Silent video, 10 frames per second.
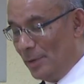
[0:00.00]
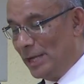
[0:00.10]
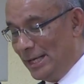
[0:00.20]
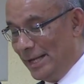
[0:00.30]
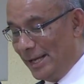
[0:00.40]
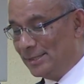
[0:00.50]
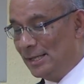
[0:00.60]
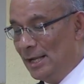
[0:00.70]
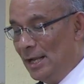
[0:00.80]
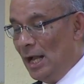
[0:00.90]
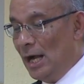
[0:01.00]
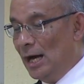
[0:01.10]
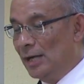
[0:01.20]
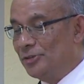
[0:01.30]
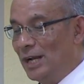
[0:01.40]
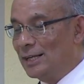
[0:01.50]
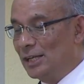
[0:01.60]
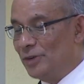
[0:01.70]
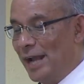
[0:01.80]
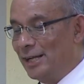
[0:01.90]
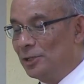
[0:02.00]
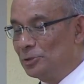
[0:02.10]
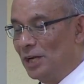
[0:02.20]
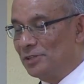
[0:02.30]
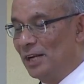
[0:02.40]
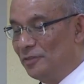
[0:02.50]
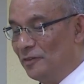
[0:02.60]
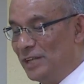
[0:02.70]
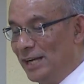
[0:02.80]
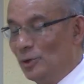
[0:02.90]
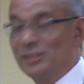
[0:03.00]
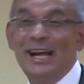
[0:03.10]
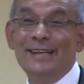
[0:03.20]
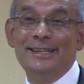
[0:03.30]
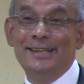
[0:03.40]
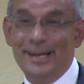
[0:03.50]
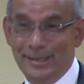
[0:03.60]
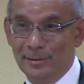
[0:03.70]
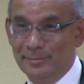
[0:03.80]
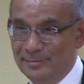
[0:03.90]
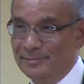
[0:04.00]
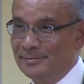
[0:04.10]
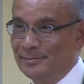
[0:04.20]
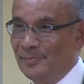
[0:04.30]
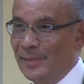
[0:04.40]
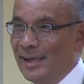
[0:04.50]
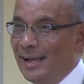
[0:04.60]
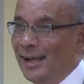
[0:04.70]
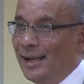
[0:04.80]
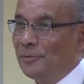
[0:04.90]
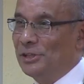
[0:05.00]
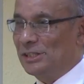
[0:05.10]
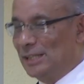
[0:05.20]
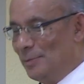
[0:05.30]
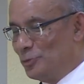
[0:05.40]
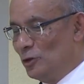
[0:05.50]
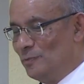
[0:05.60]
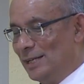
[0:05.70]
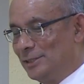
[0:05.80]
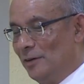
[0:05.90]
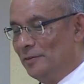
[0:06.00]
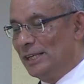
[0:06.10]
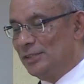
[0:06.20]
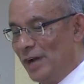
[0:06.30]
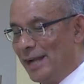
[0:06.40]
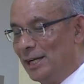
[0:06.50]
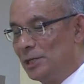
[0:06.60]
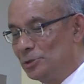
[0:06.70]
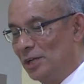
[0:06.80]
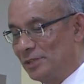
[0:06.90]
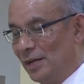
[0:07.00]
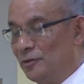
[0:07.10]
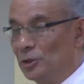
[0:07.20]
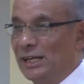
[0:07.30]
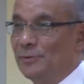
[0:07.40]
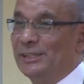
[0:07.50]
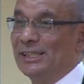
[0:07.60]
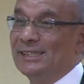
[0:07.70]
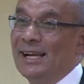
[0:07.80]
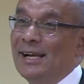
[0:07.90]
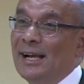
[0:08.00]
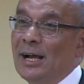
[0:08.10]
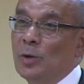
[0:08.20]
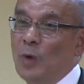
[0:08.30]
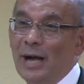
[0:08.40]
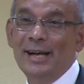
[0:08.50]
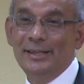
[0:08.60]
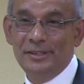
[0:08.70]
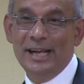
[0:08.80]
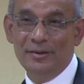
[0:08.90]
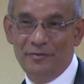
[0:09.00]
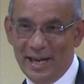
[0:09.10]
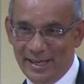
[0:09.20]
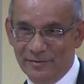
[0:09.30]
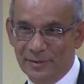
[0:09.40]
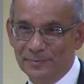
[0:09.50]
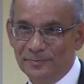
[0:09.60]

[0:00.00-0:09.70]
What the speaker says: Index, Sri Lanka's rank in 2015 was 99. Which is an improvement of its rank in 2014, which is 105.